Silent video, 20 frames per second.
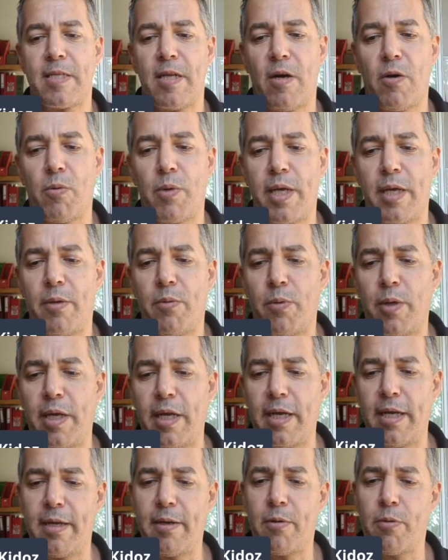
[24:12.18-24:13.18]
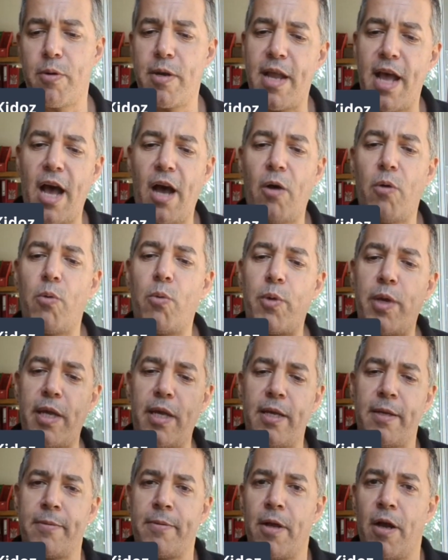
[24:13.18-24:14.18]
So we
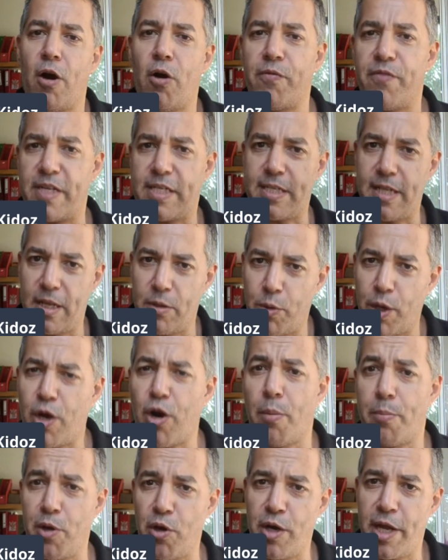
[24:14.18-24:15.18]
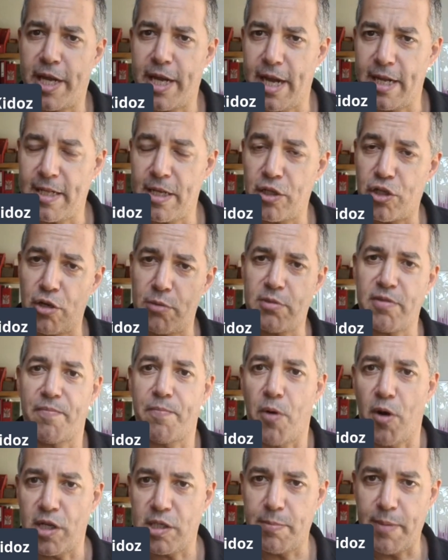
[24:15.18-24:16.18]
obviously we communicate in terms of
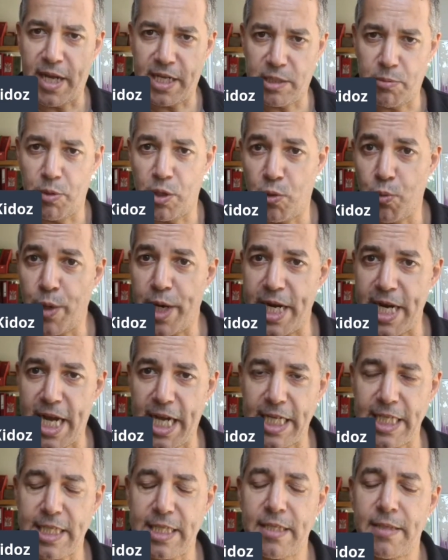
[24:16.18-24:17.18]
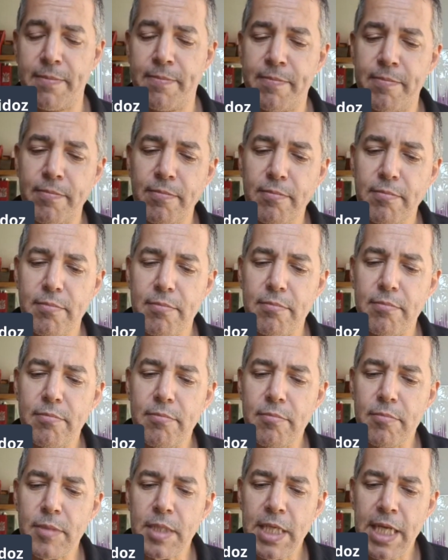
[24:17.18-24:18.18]
prospects between us,
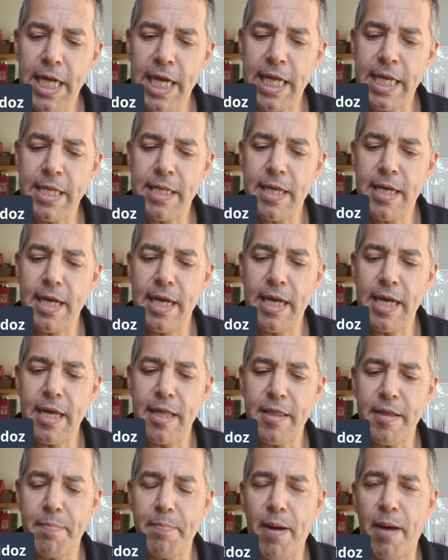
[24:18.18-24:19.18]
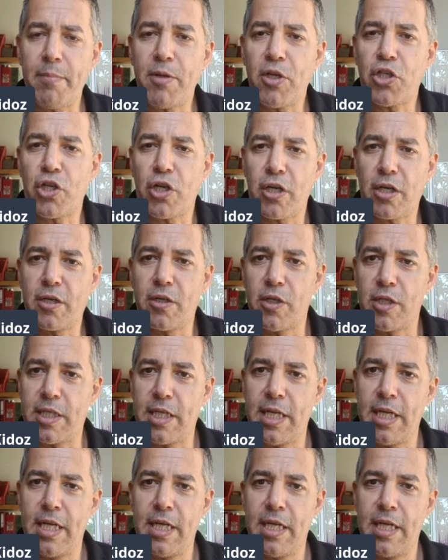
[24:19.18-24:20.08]
and the publisher could